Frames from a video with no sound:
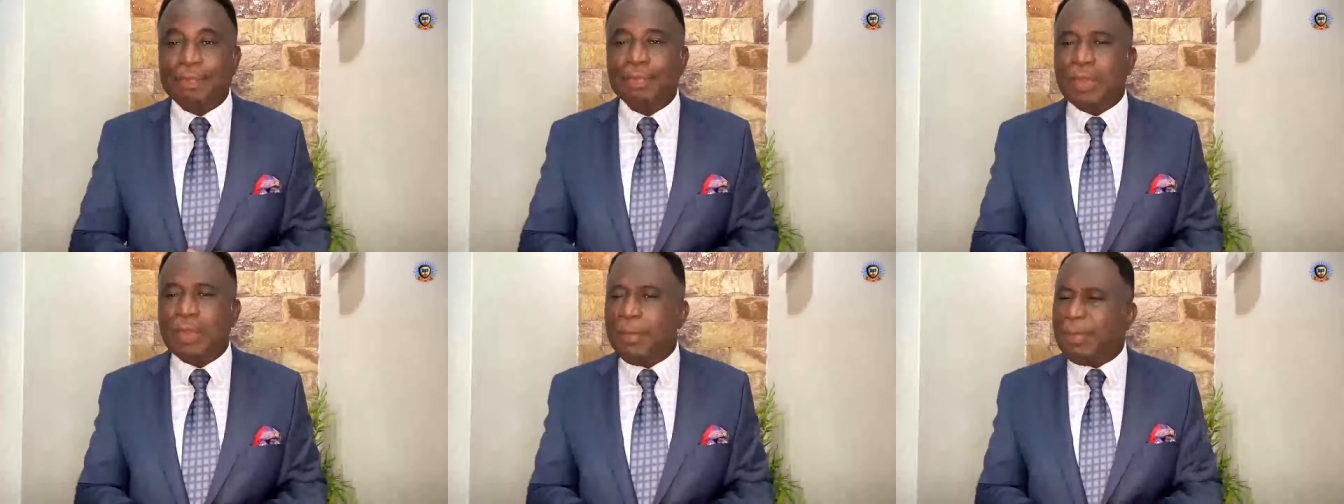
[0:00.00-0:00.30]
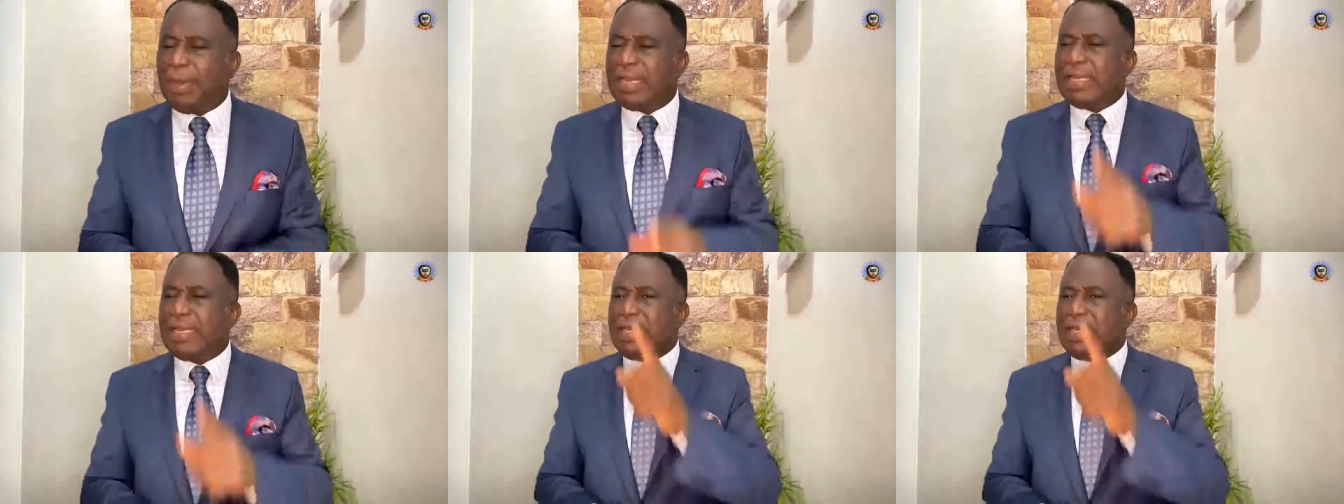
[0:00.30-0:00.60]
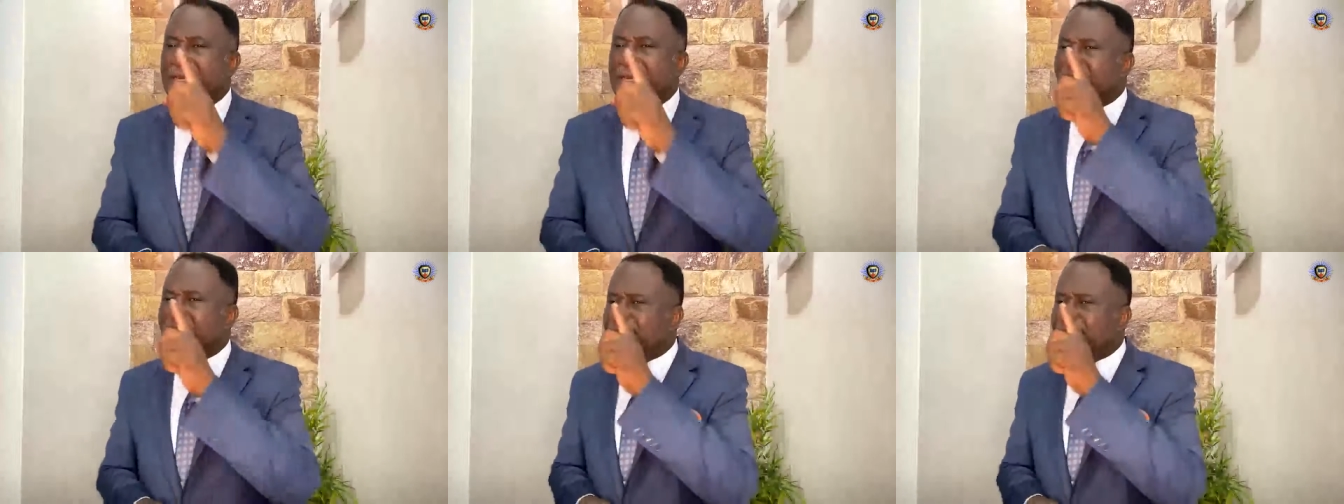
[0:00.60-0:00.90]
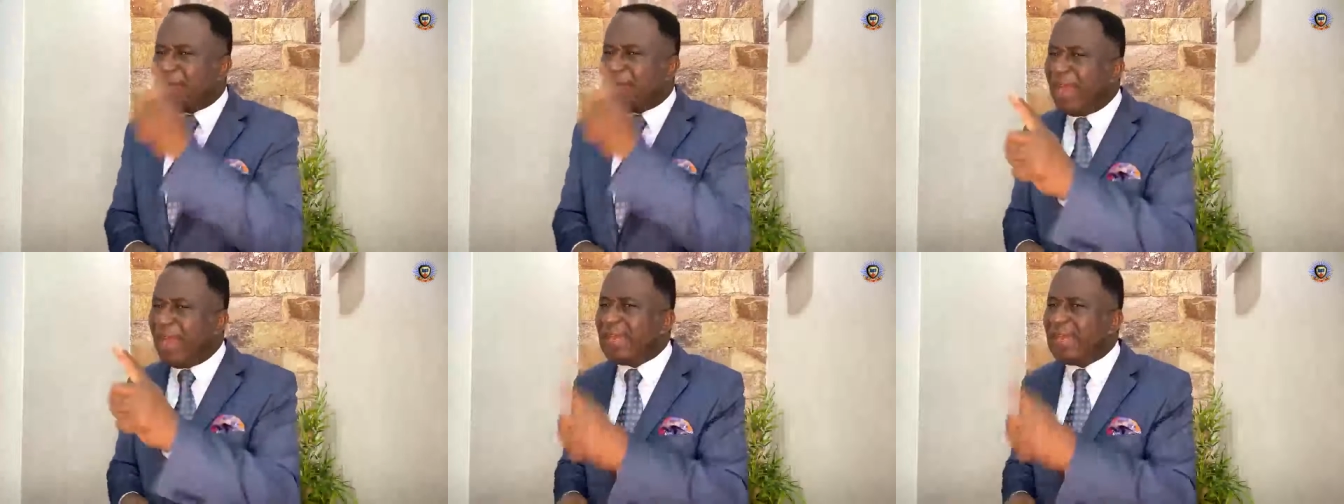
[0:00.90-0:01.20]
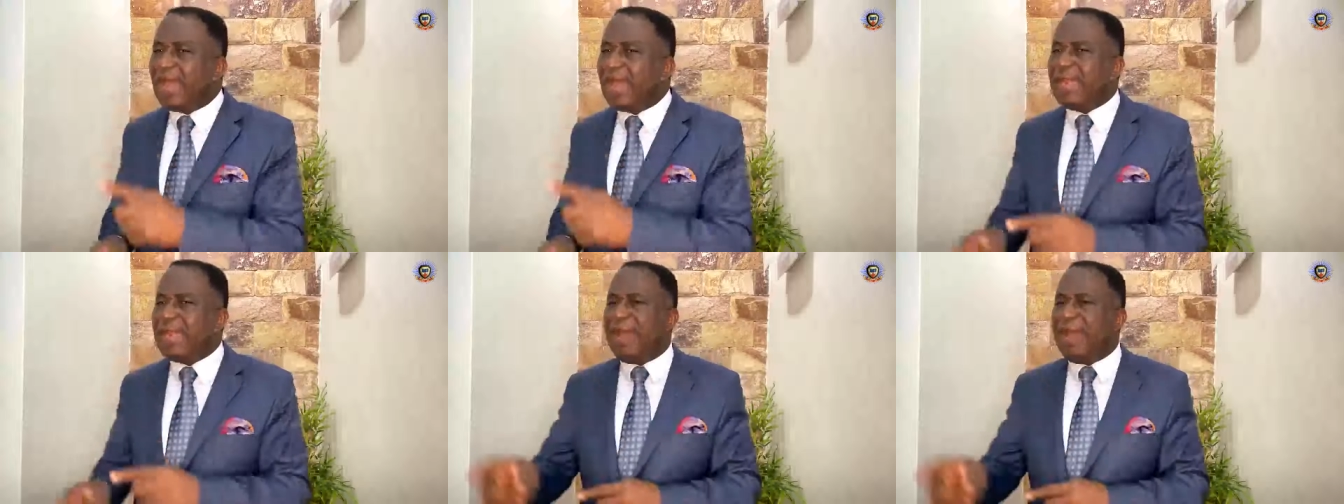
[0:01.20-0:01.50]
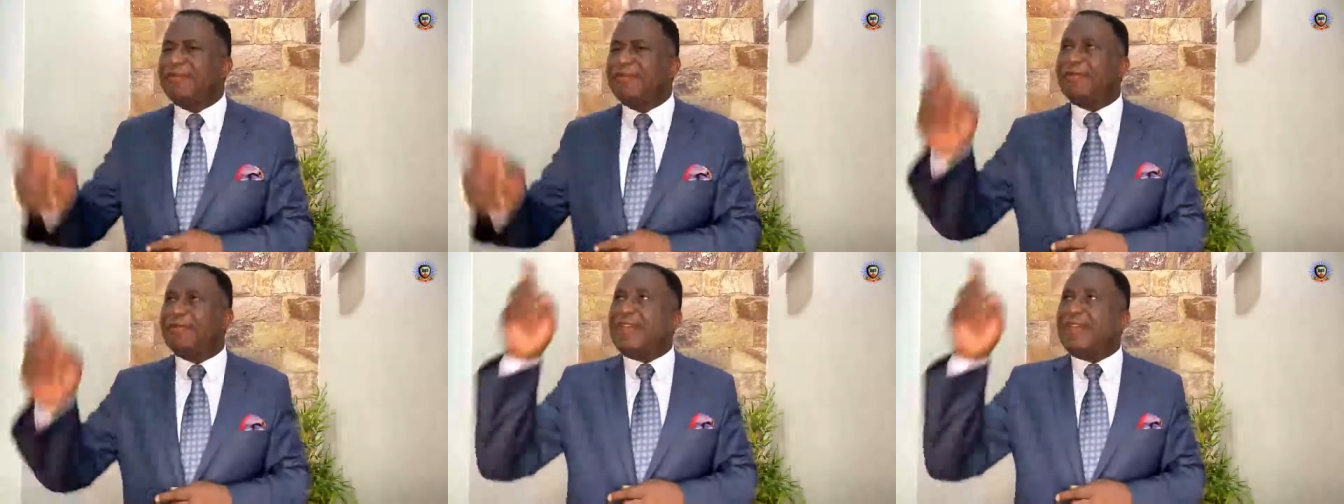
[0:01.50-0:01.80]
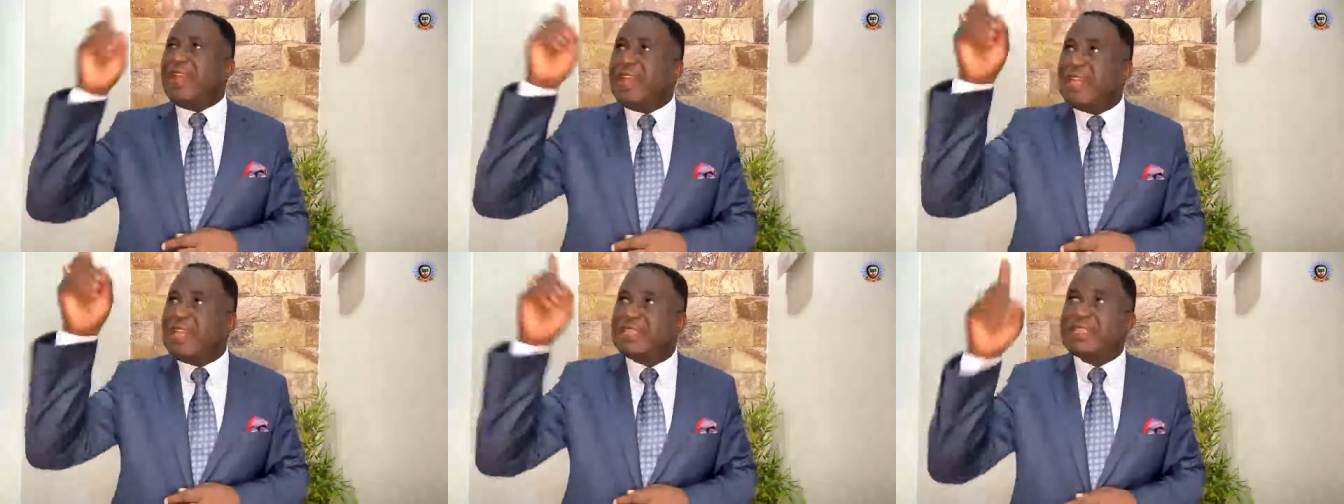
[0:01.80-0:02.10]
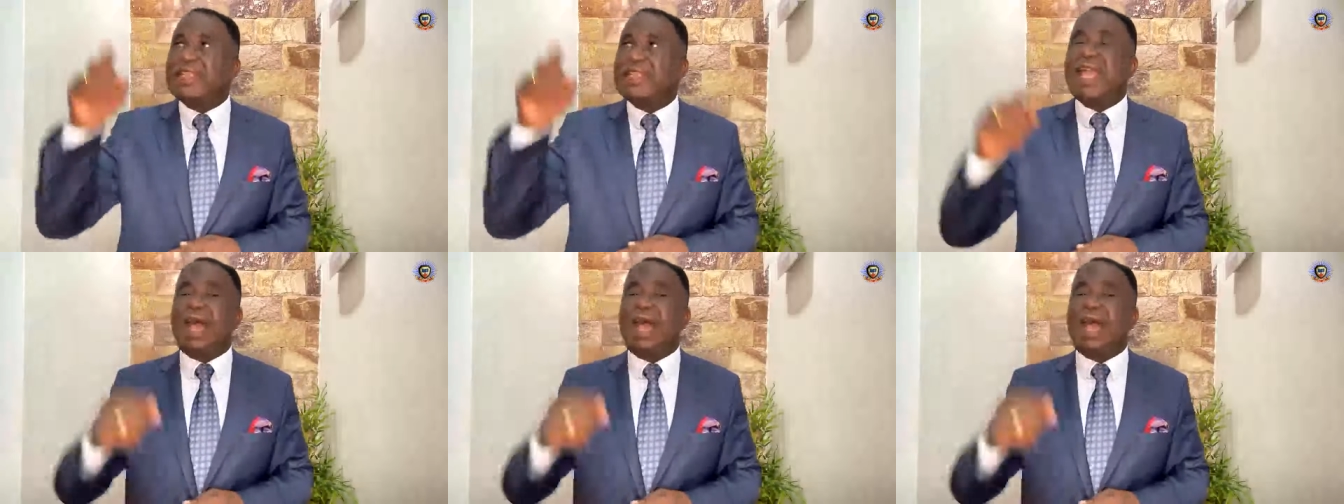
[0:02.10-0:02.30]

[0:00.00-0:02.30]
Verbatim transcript: But the fact that they have finished their